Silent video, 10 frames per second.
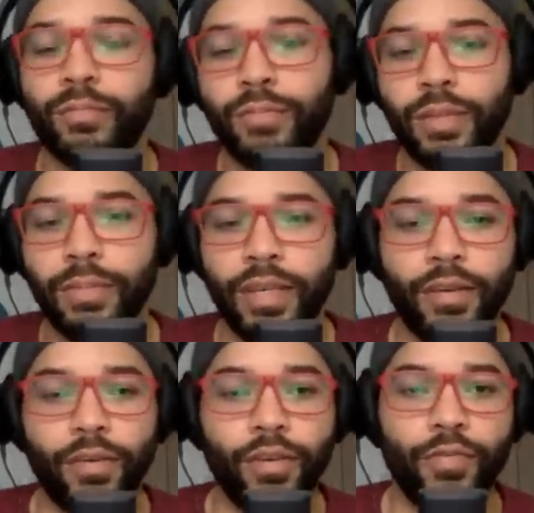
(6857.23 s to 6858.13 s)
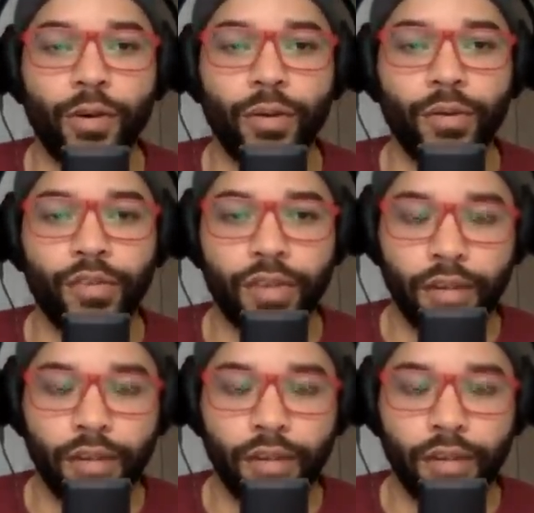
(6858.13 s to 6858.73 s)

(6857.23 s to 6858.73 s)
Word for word: me being on the photos. Like